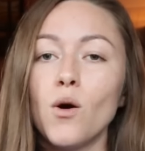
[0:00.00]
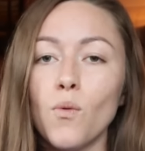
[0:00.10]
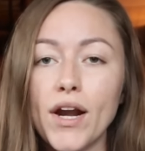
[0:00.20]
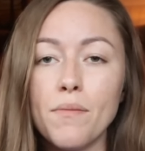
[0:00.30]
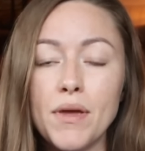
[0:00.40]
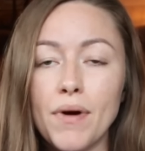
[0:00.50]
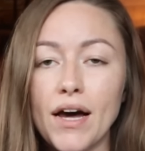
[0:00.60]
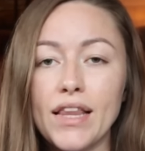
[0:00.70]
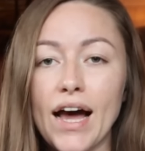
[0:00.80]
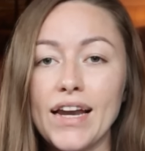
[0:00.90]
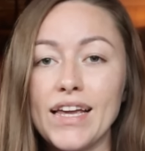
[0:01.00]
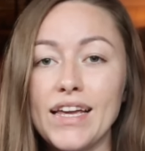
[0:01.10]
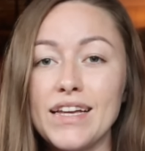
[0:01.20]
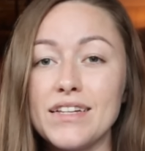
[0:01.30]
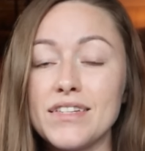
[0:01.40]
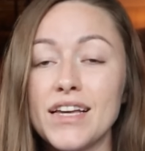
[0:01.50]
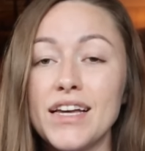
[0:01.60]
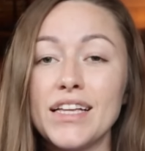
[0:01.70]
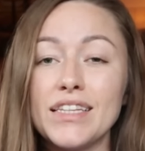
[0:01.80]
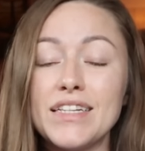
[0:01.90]
What I mean by that is,
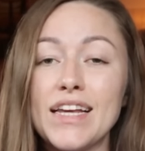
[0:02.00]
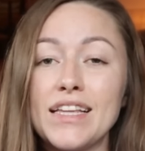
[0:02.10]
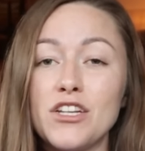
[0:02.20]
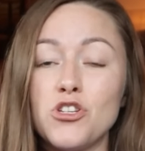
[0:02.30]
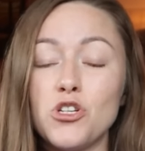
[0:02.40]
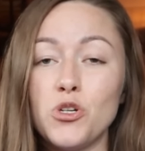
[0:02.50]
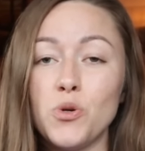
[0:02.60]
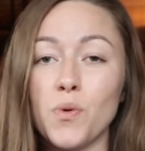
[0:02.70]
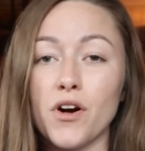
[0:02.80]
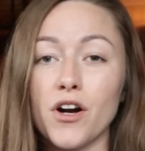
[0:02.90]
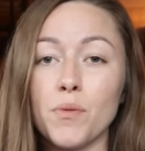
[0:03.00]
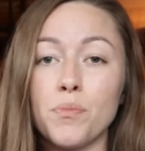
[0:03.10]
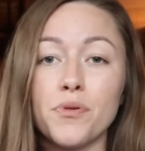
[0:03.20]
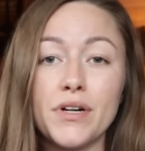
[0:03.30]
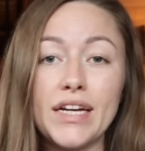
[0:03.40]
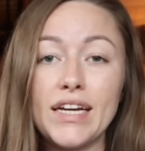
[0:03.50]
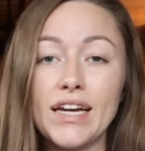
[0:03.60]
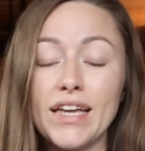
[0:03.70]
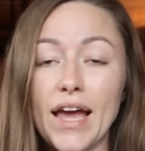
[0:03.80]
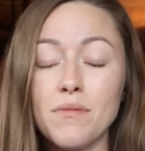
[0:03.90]
let's say that you were
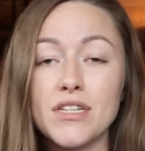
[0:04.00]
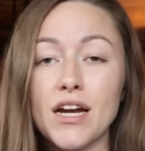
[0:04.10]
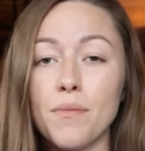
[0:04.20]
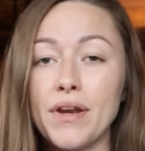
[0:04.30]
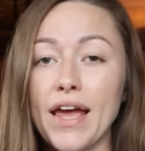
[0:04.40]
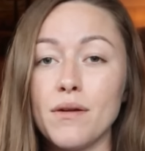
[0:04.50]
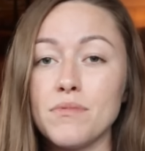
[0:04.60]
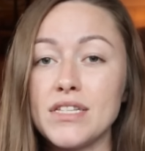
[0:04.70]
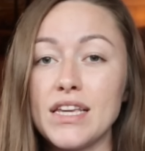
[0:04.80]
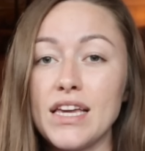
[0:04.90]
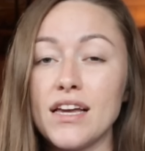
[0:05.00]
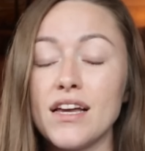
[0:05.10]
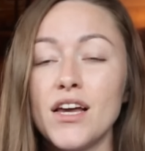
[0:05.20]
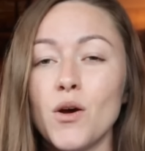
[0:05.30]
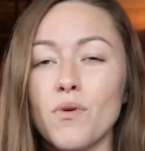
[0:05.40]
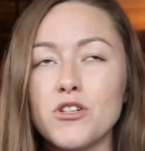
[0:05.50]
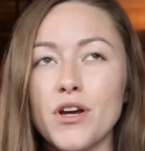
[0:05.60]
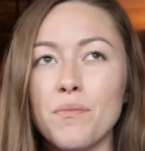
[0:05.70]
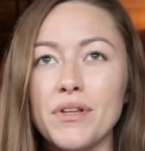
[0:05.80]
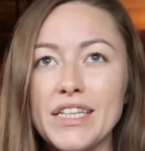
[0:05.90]
pre-GameStop and AMC, which
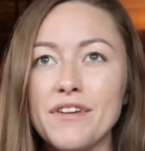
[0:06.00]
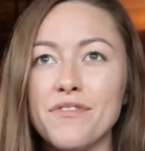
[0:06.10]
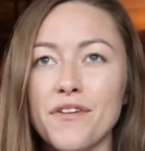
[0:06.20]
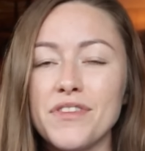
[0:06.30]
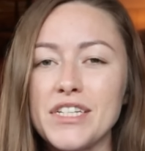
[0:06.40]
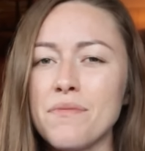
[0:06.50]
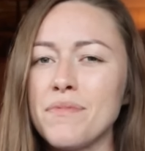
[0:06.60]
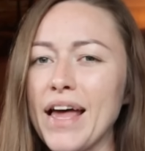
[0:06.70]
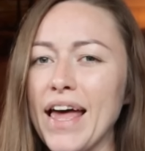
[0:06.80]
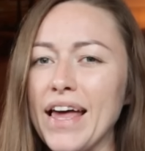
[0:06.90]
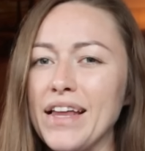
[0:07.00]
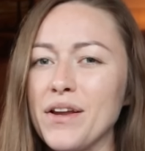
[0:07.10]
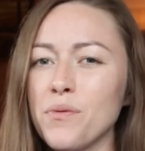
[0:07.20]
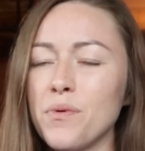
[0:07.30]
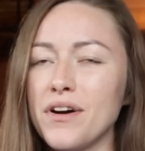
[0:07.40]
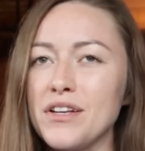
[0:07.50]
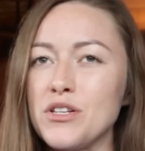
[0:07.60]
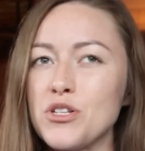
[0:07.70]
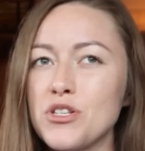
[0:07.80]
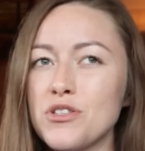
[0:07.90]
I believe off the top of my head
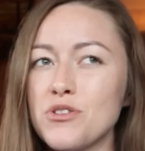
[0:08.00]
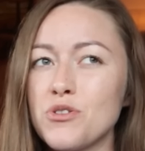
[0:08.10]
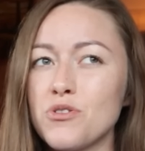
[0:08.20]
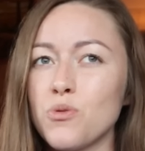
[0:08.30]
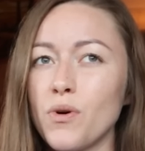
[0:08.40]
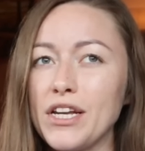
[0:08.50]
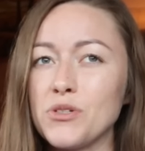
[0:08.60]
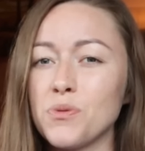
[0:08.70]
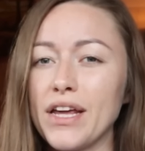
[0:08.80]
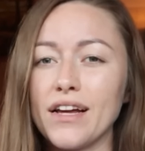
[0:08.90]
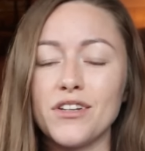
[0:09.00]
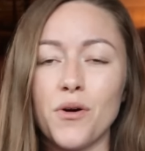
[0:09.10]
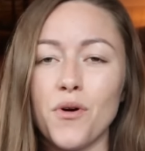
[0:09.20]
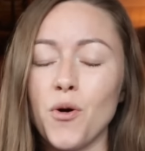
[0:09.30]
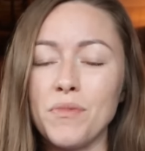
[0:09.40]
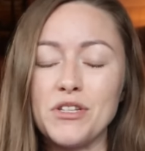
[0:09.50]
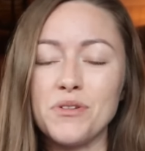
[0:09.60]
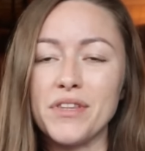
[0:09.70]
was 2020, don't hold me to